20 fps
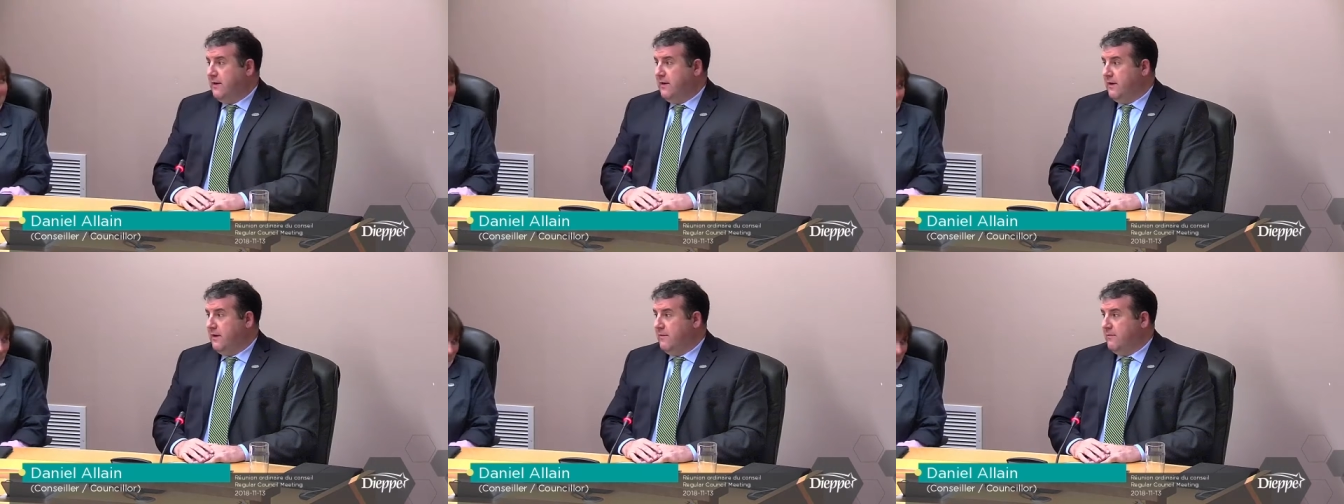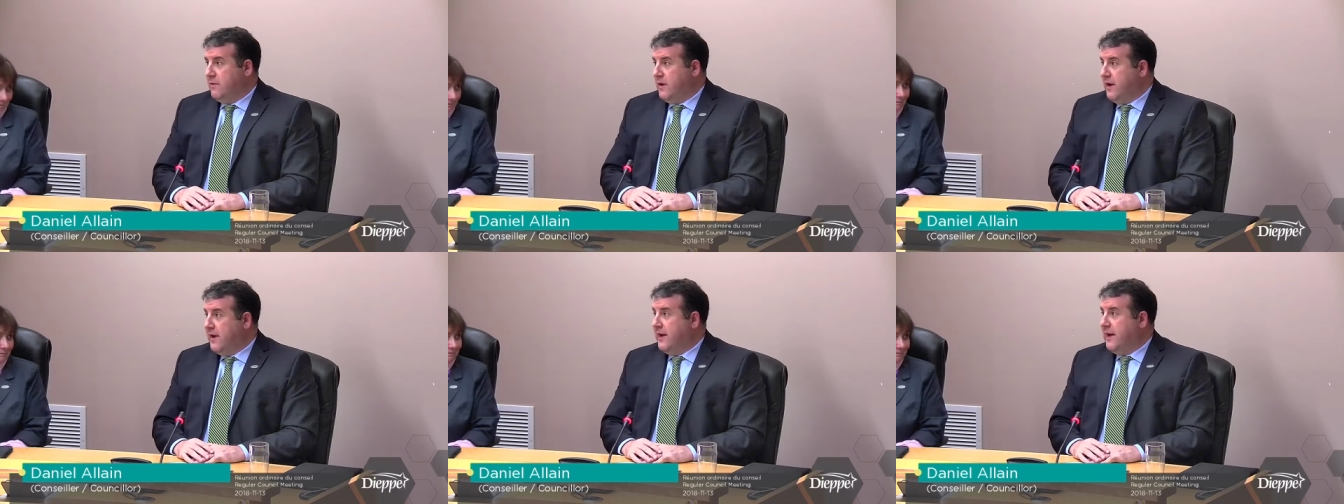we
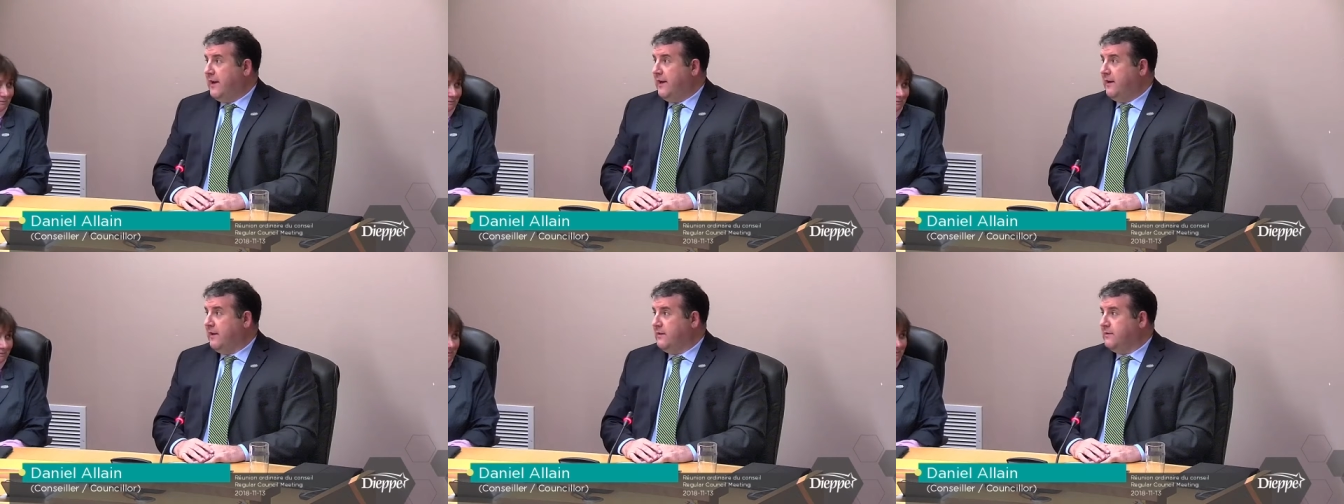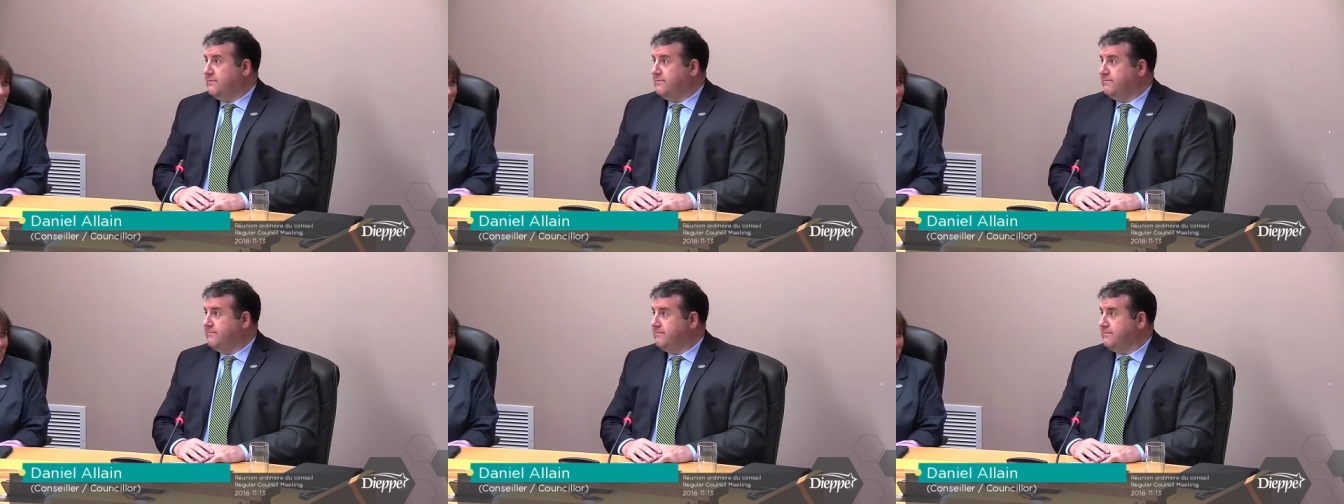have to
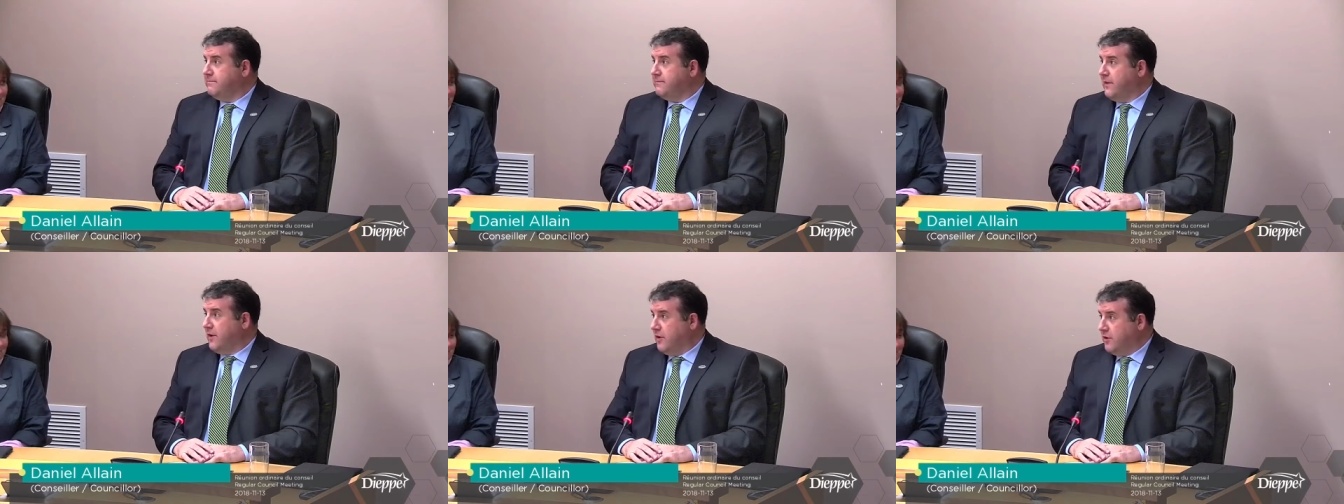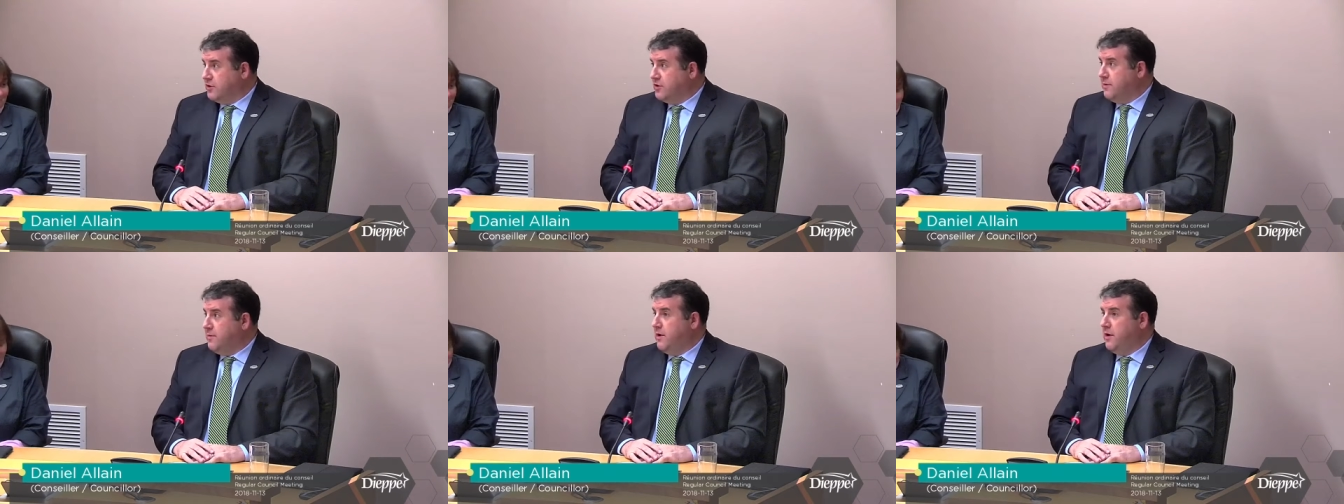thank
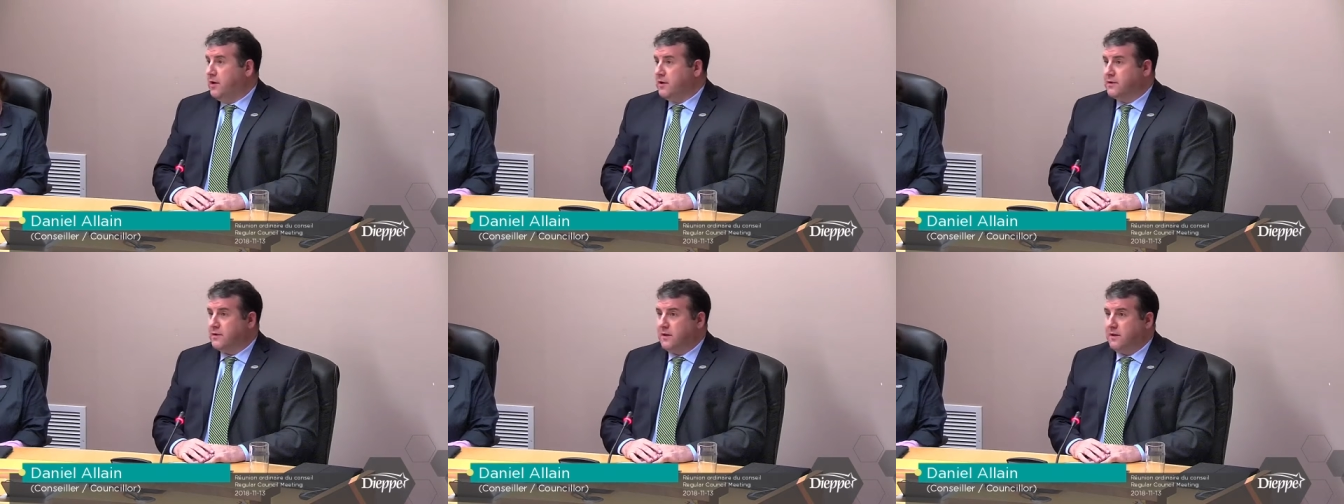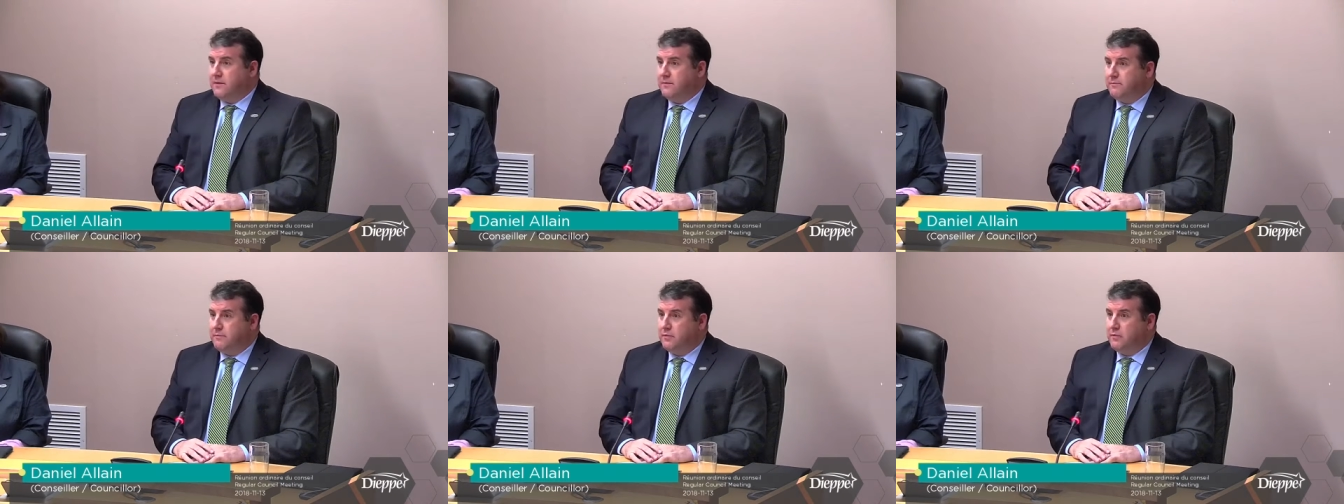Brian
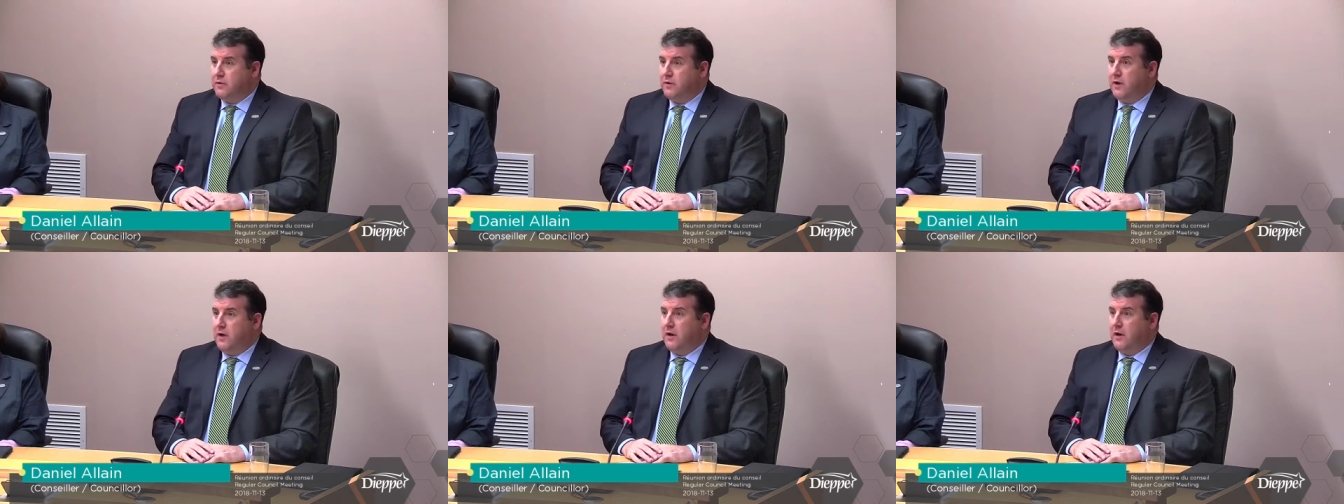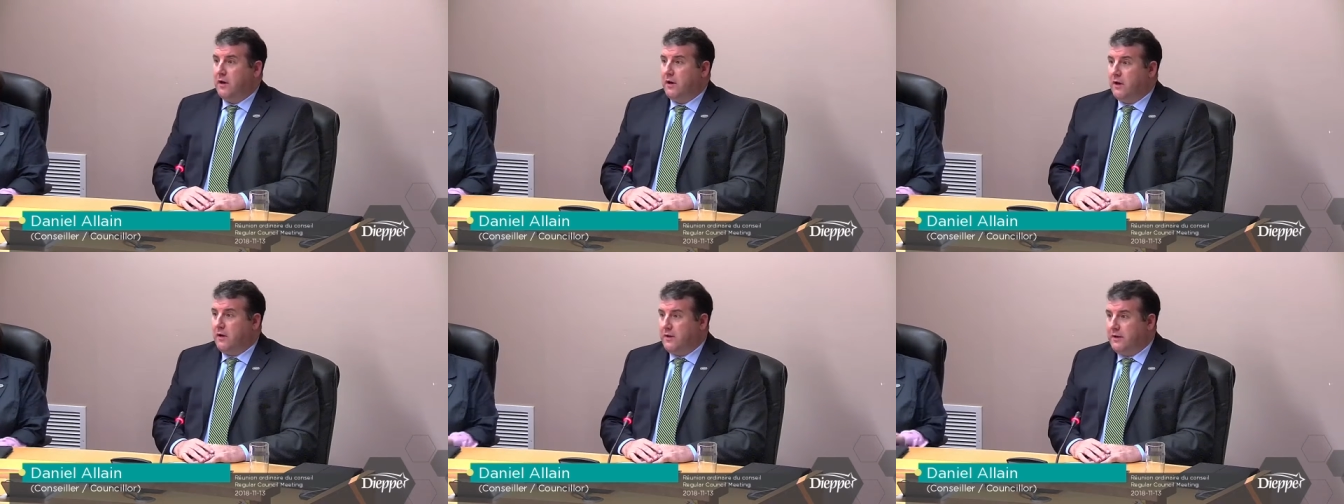Galland, Roger
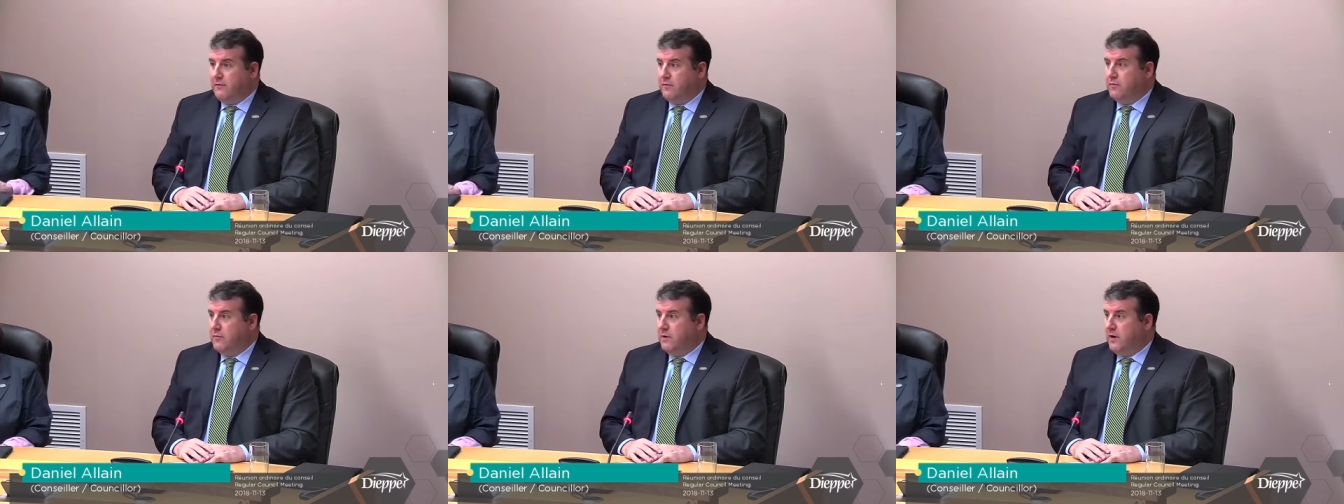Mélenchon,